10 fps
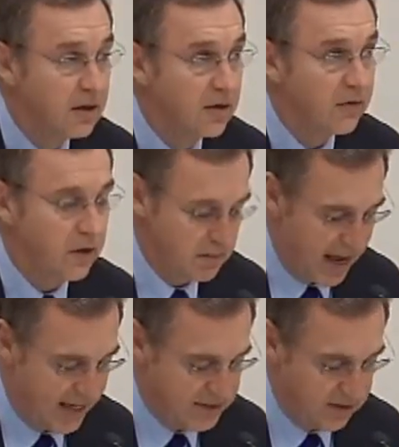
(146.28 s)
for the
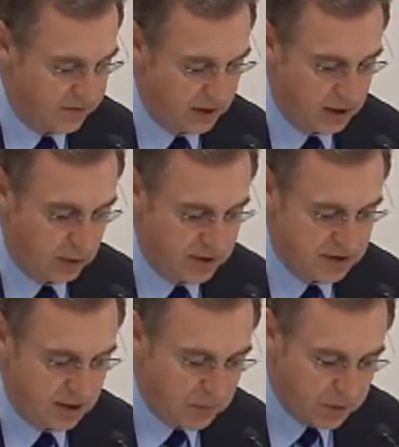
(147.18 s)
massive increase
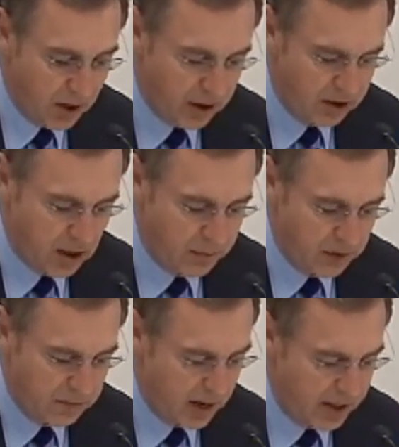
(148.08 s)
in
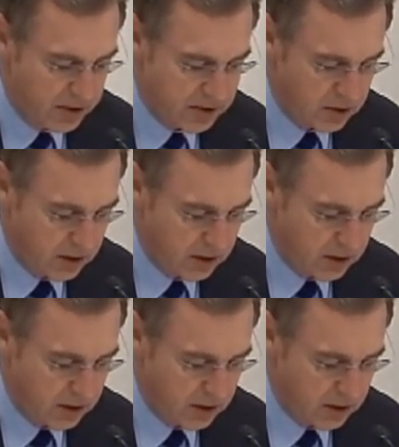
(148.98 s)
unaccompanied minors